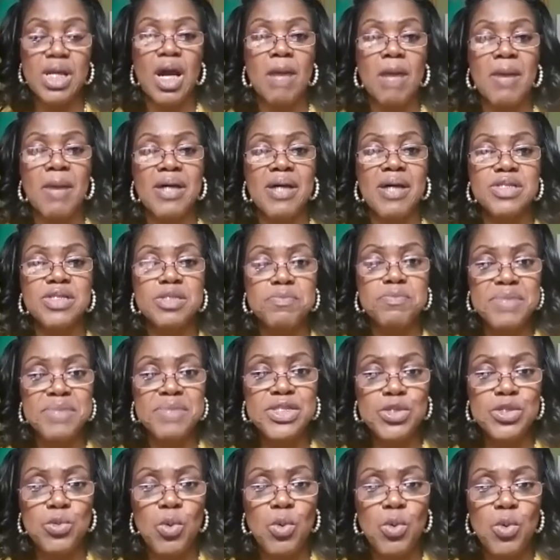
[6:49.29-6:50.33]
come out and speak
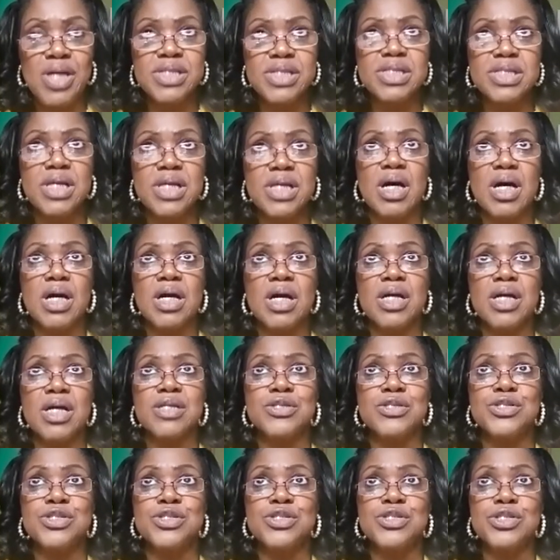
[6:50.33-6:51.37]
to us
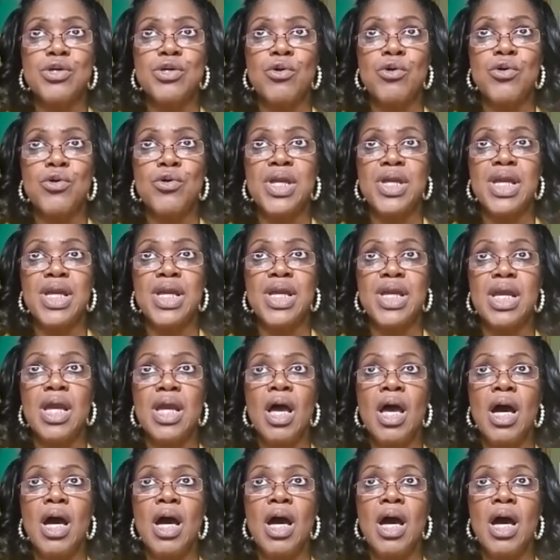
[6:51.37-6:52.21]
concerning